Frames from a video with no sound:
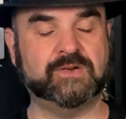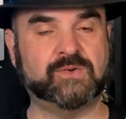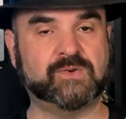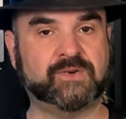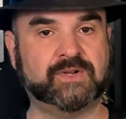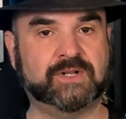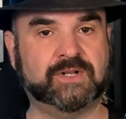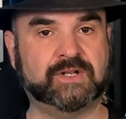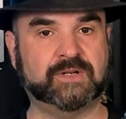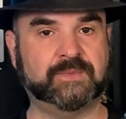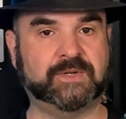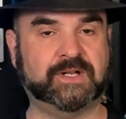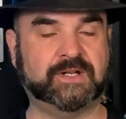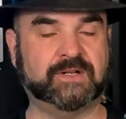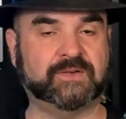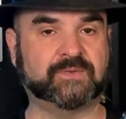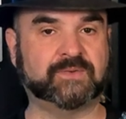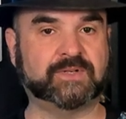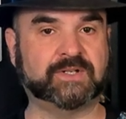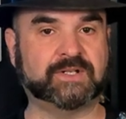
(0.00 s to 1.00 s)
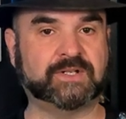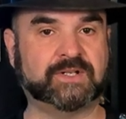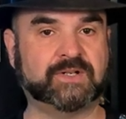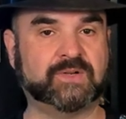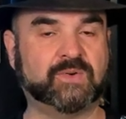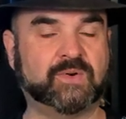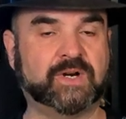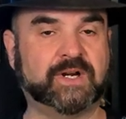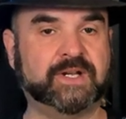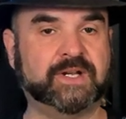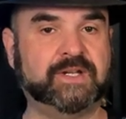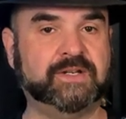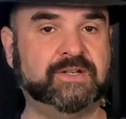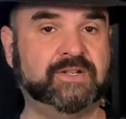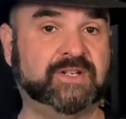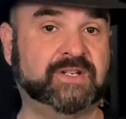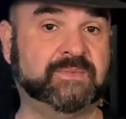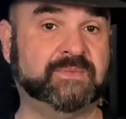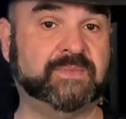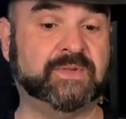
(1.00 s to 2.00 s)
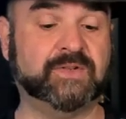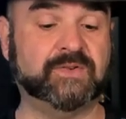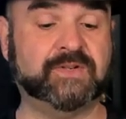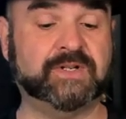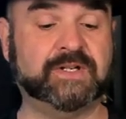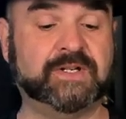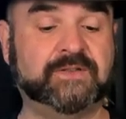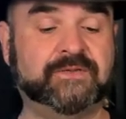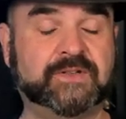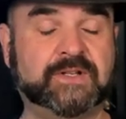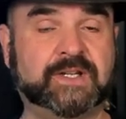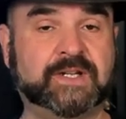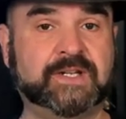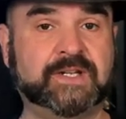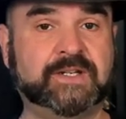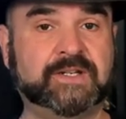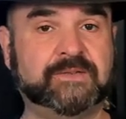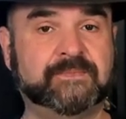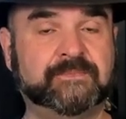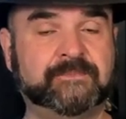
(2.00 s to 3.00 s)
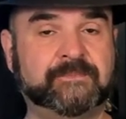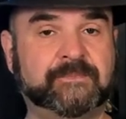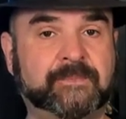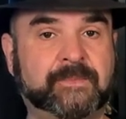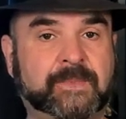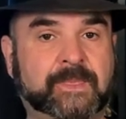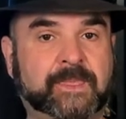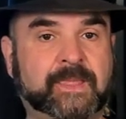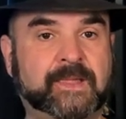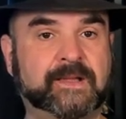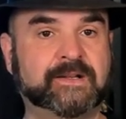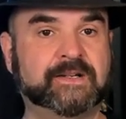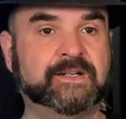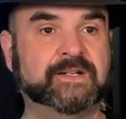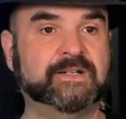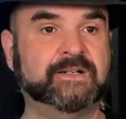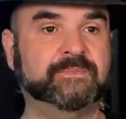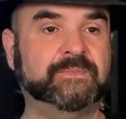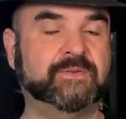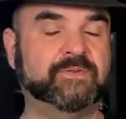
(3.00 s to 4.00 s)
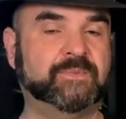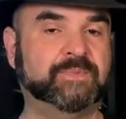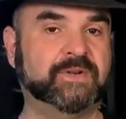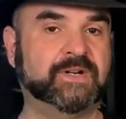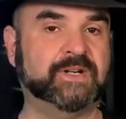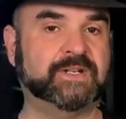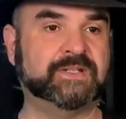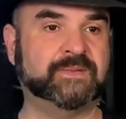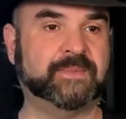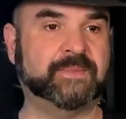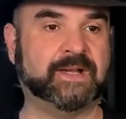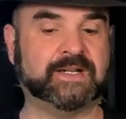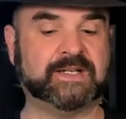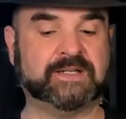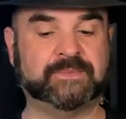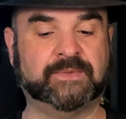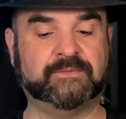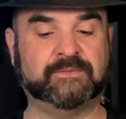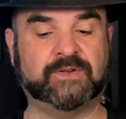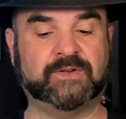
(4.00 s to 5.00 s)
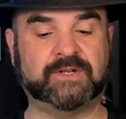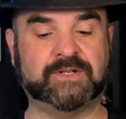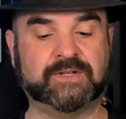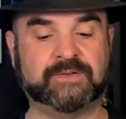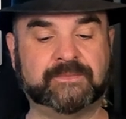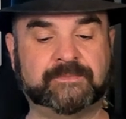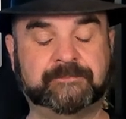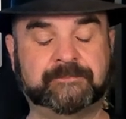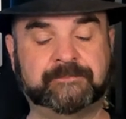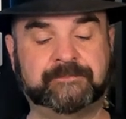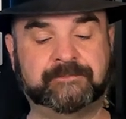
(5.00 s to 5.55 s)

Or you can make it really quiet. You can mute it if you like. But we'll put it to maximum volume.